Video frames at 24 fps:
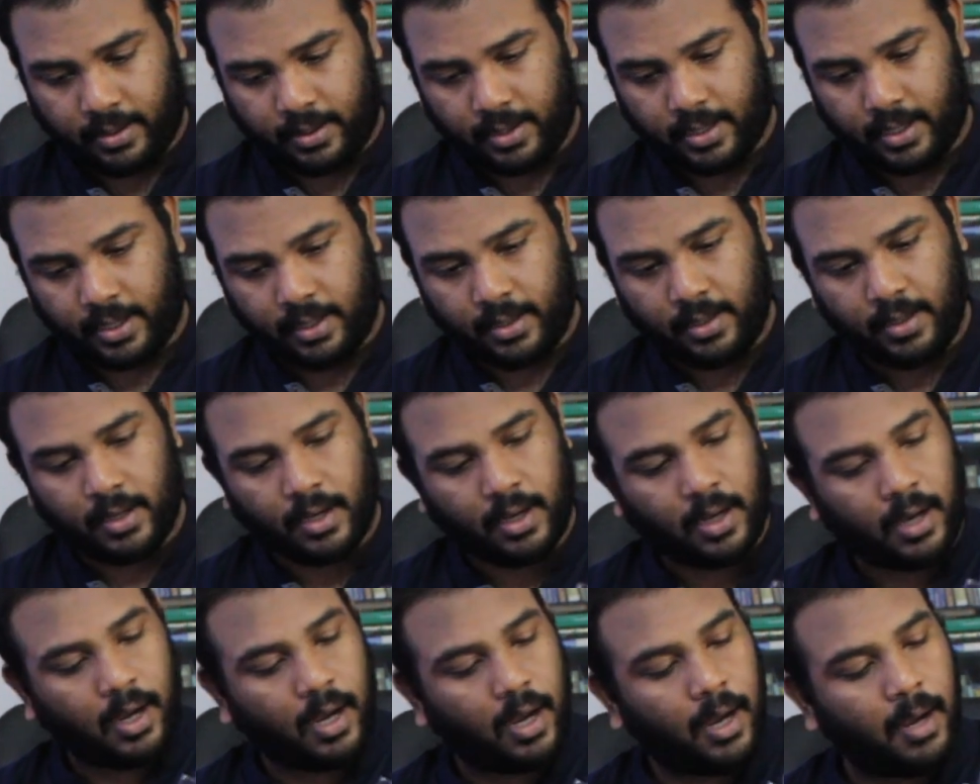thing.
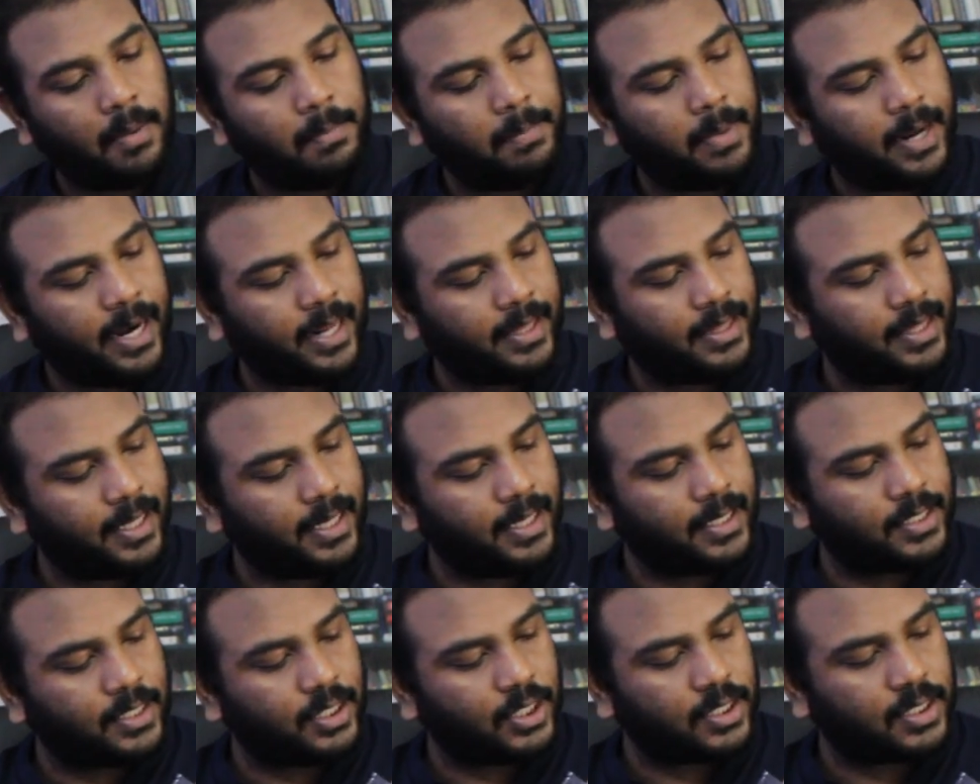But I
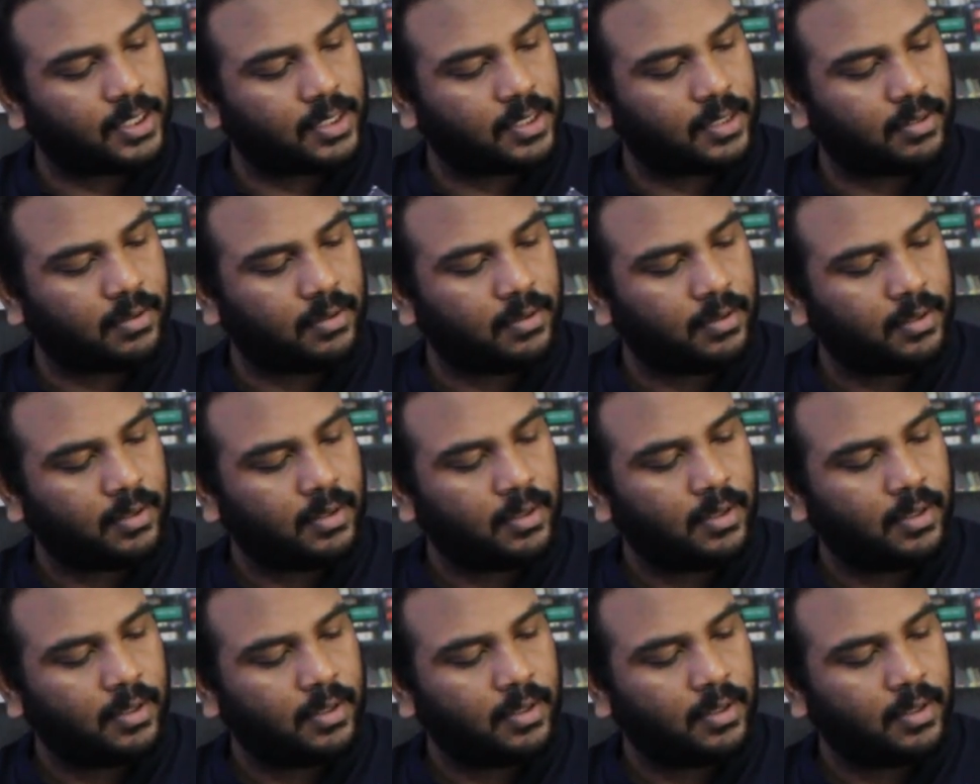think it's just